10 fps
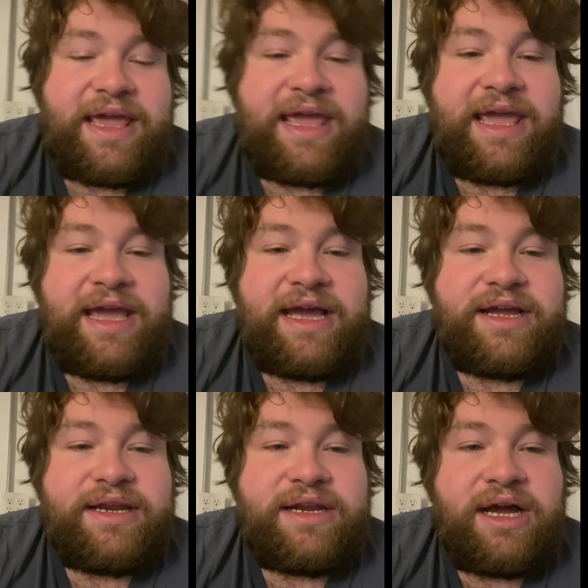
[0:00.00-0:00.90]

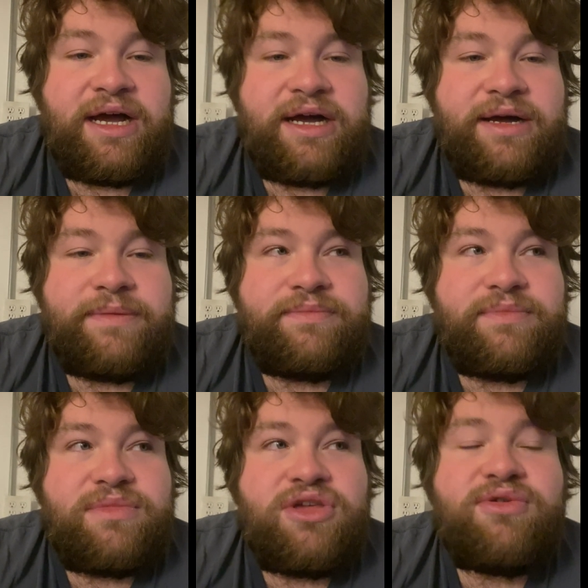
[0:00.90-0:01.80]
And um,
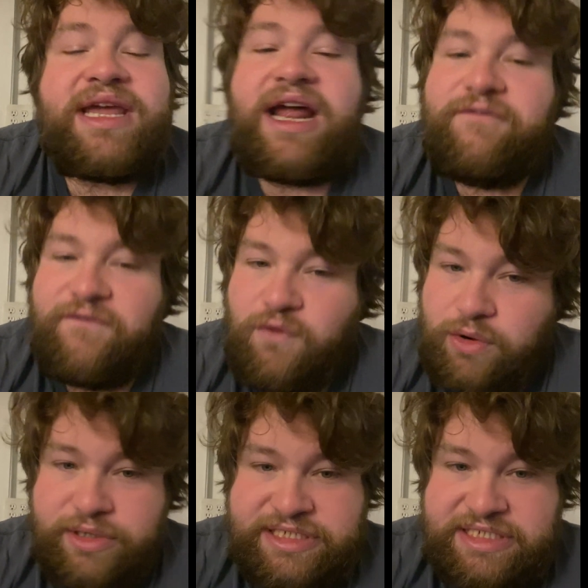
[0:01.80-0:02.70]
you cannot
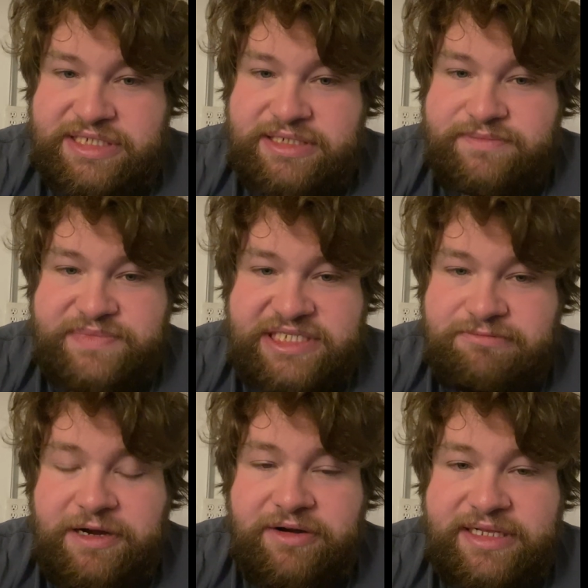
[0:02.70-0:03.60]
force
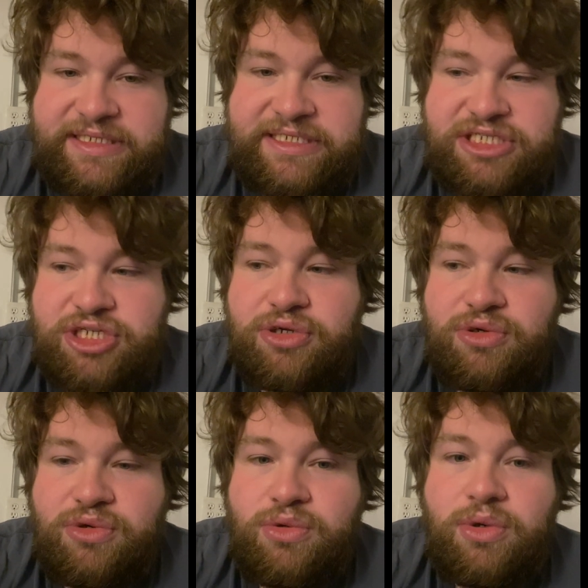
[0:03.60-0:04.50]
spirits
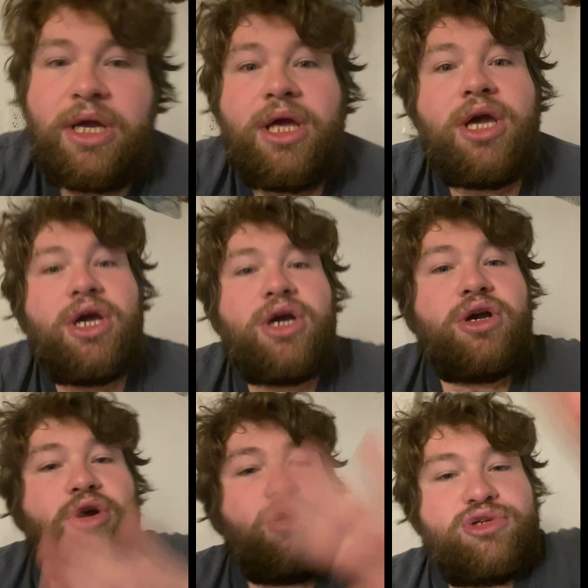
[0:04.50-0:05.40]
to
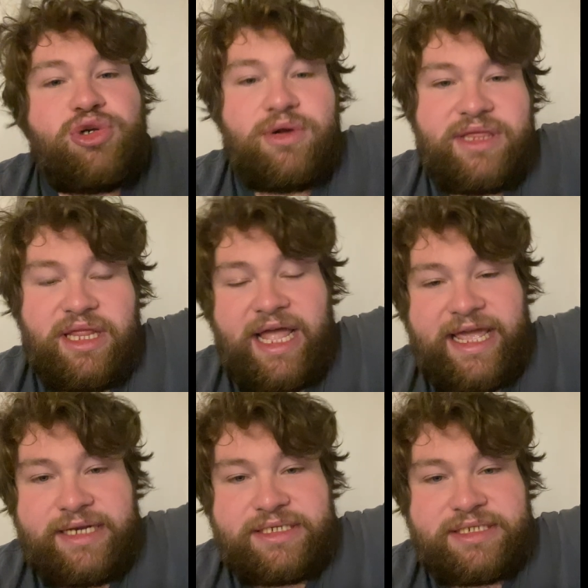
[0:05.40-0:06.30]
go toward the
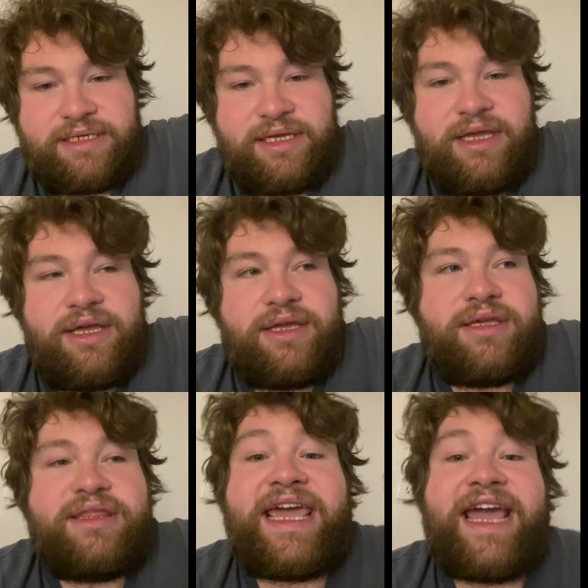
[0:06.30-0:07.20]
light.
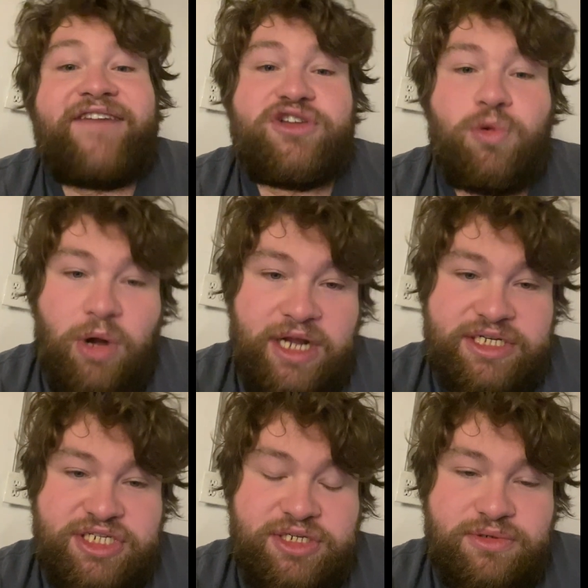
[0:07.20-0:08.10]
They have to
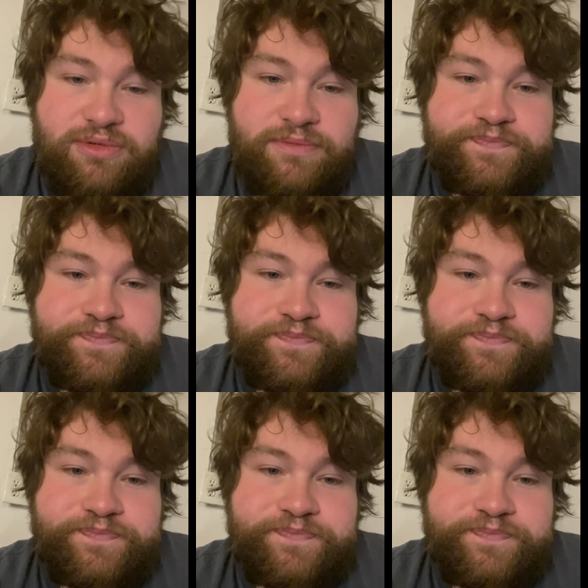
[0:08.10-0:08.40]
want to.